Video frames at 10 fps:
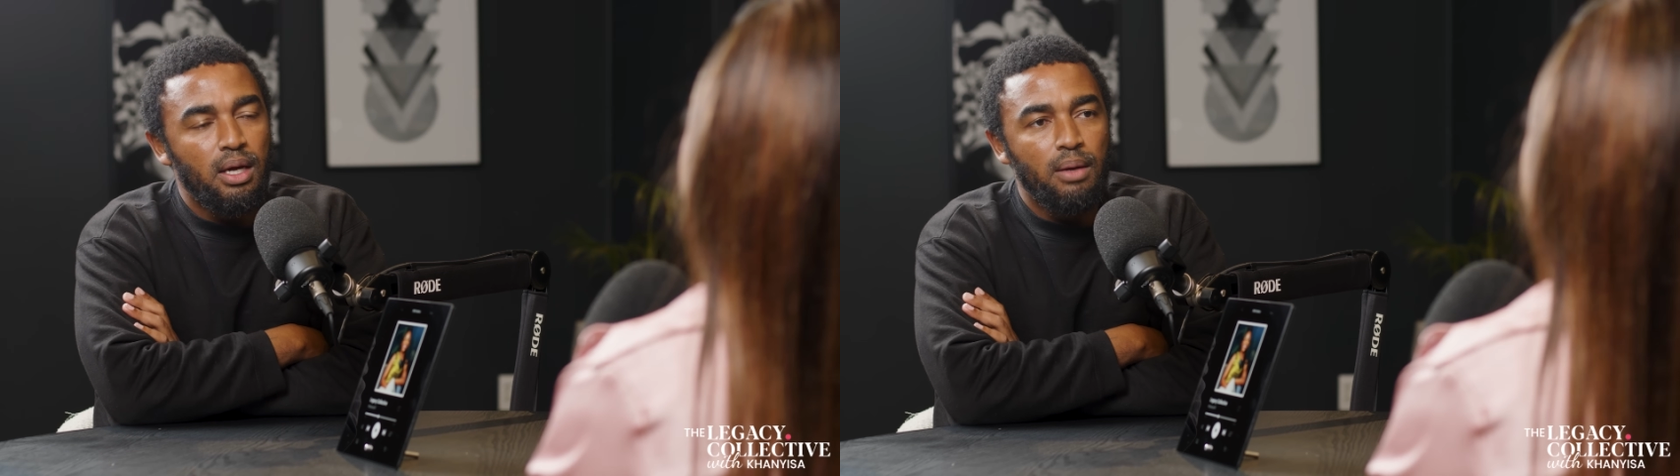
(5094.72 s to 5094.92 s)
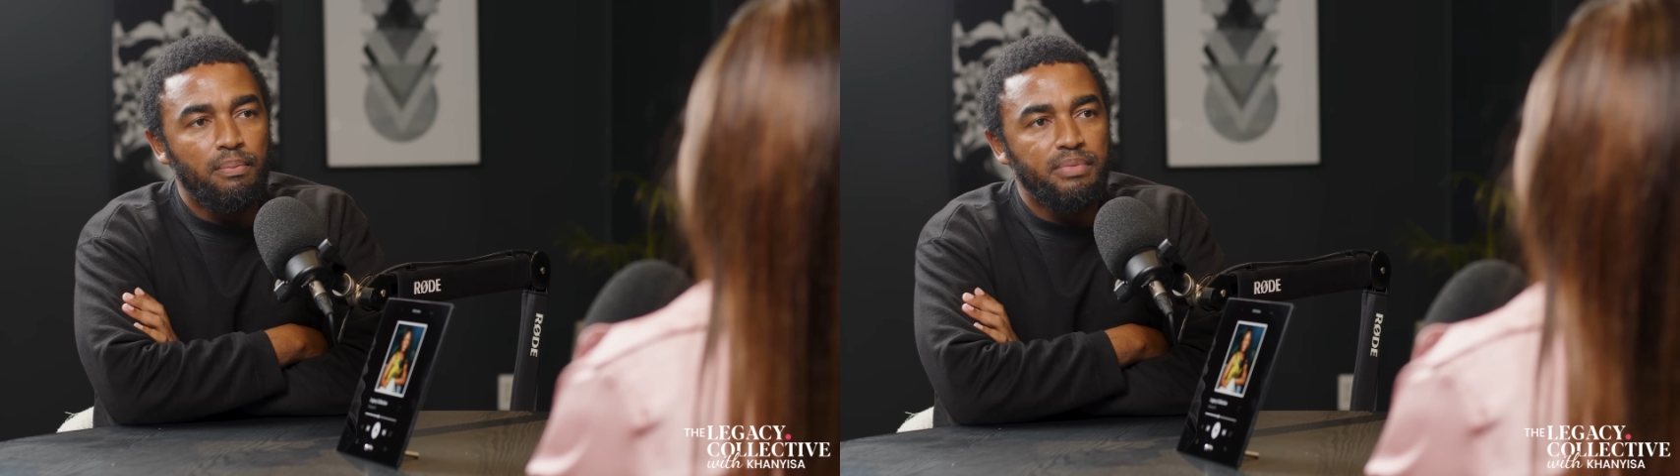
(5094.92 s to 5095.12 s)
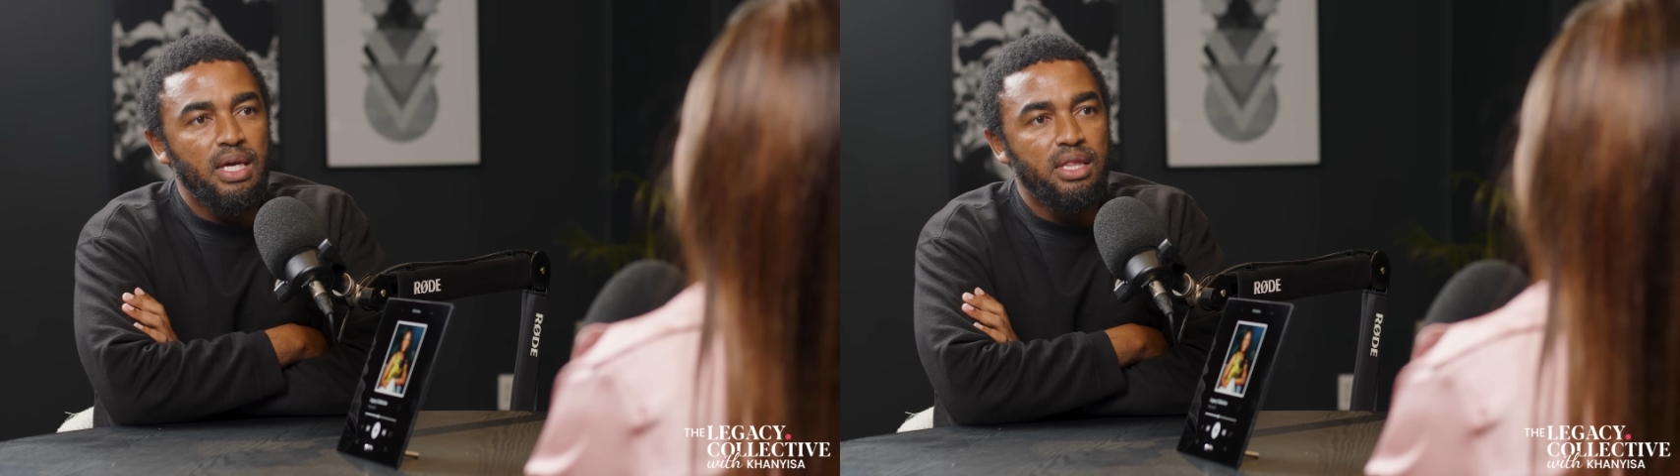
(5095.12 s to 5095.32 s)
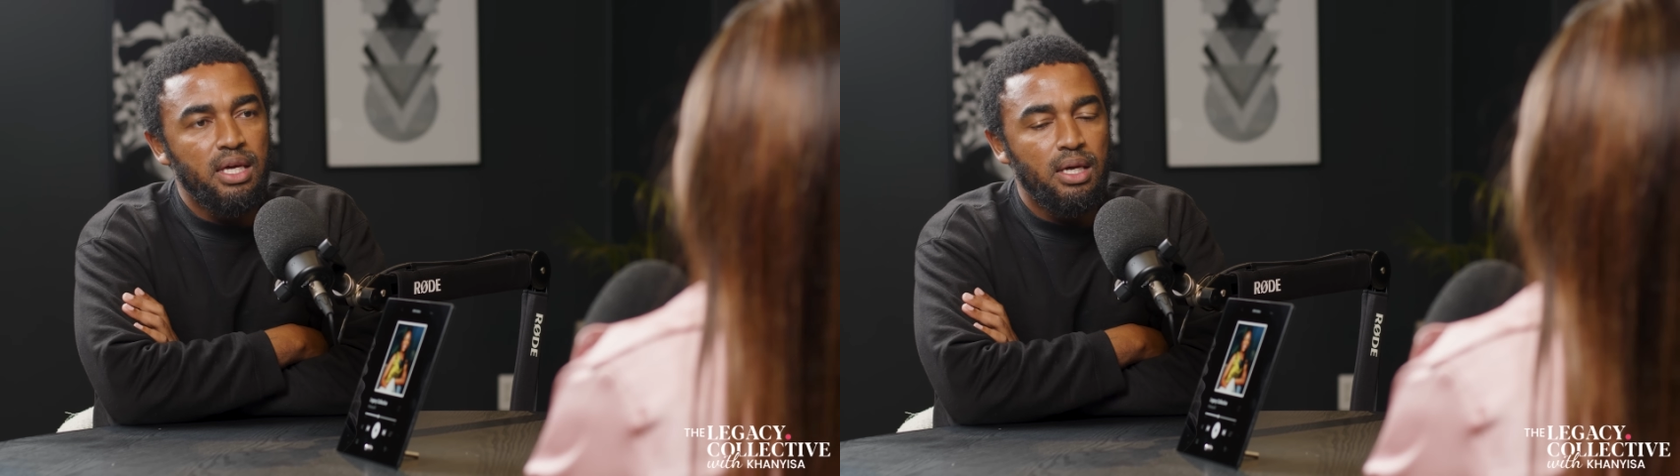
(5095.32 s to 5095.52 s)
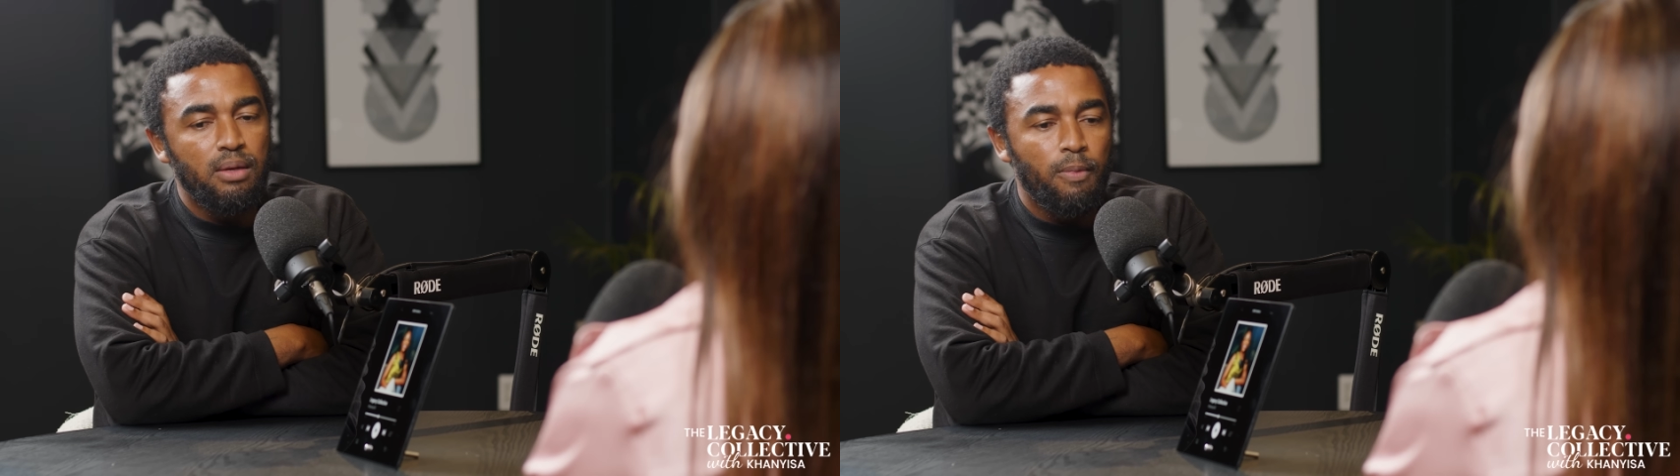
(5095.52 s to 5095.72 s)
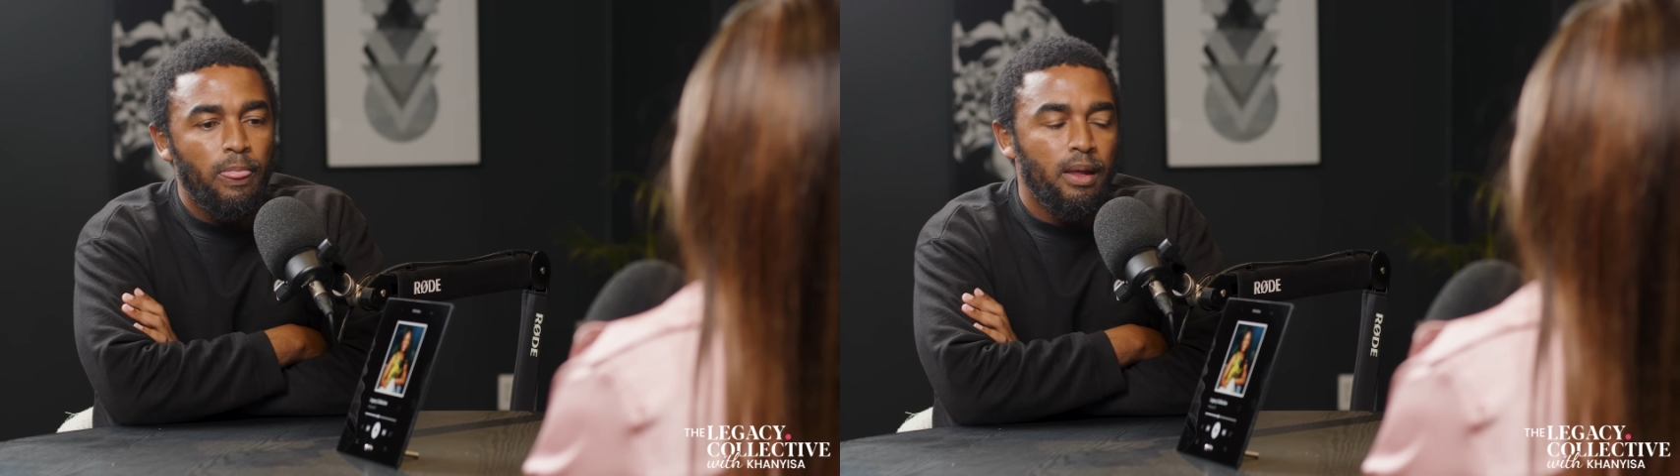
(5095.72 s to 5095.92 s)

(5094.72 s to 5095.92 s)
They there.